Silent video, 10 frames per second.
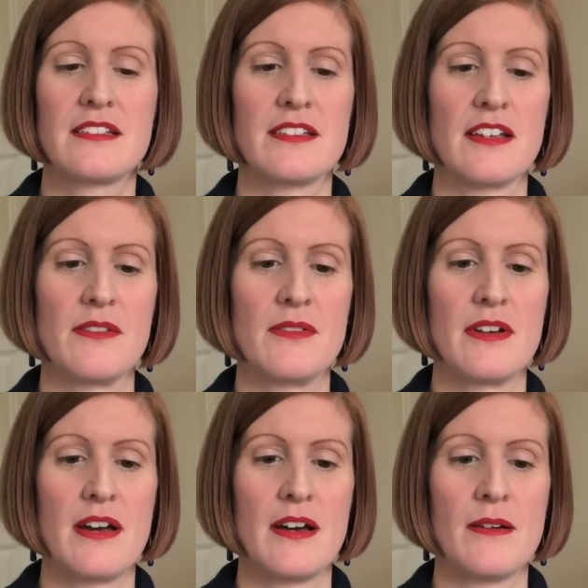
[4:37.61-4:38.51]
so
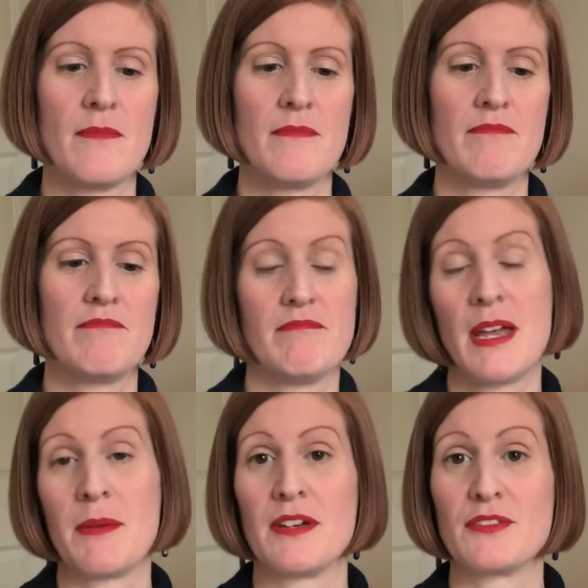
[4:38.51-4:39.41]

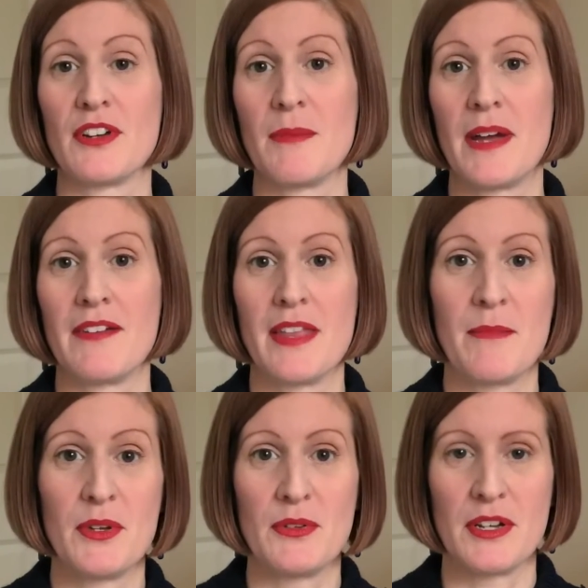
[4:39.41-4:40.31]
maybe I'll try a pair of
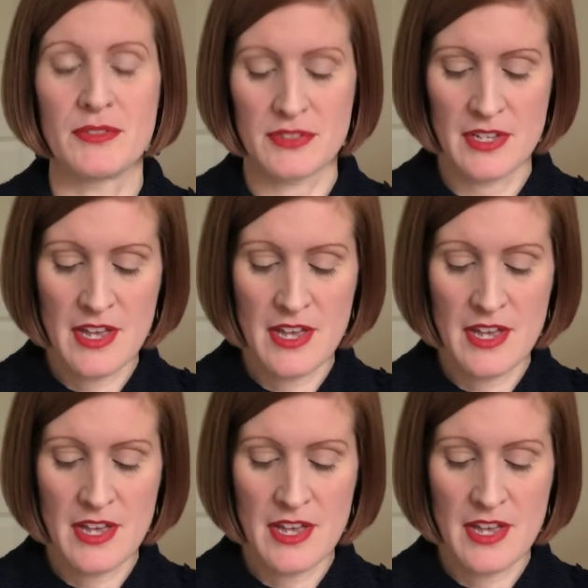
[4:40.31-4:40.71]
them, who knows.